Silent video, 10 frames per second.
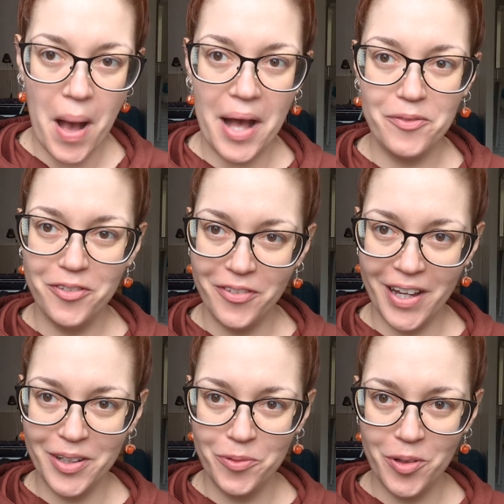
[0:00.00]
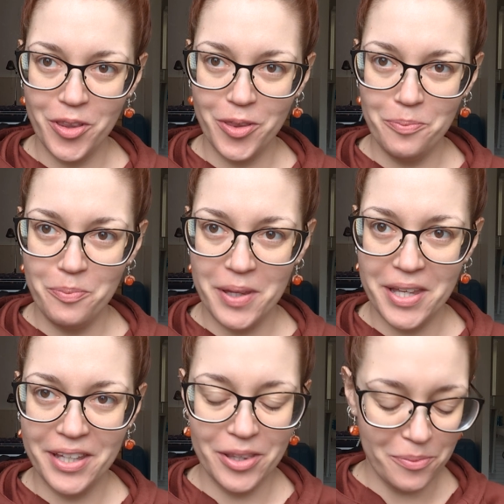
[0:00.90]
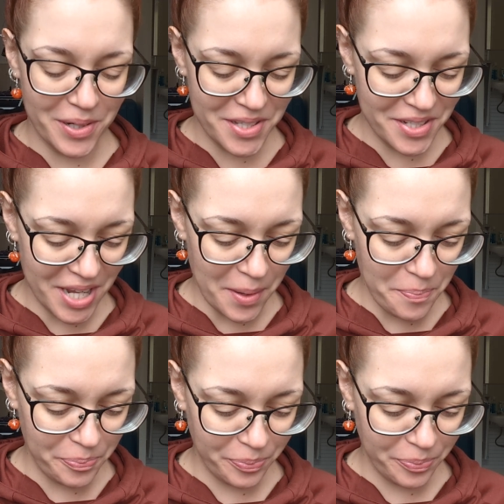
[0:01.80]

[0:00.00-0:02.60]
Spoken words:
I'm fine with being in the present day.